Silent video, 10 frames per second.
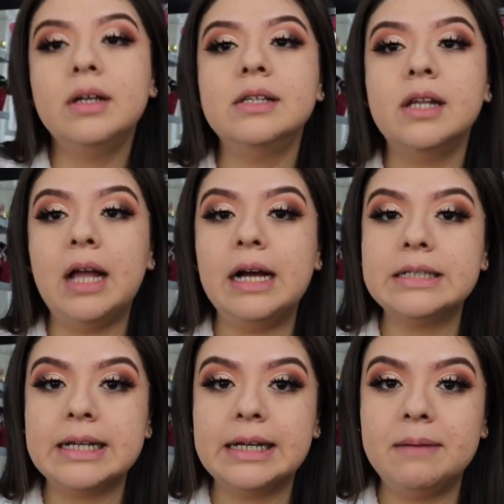Because a
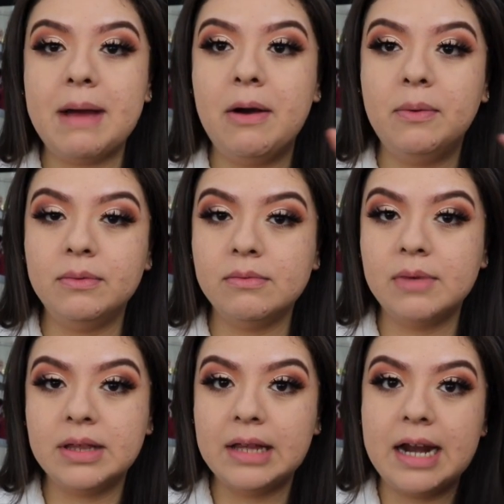lot's going to come out
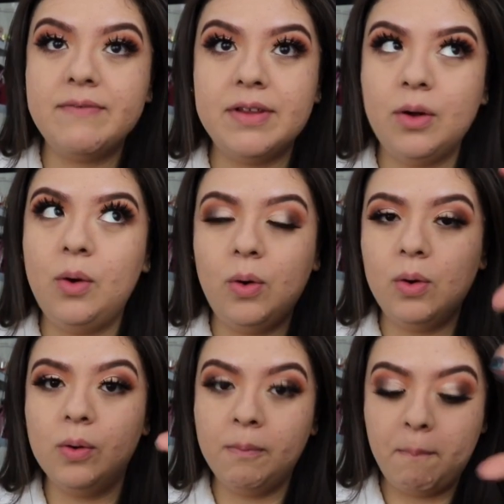with not even the
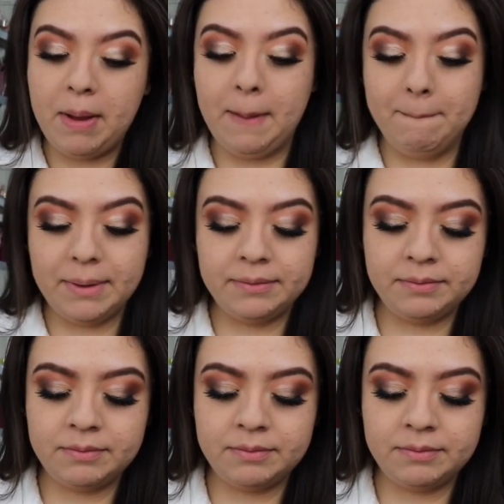whole pump.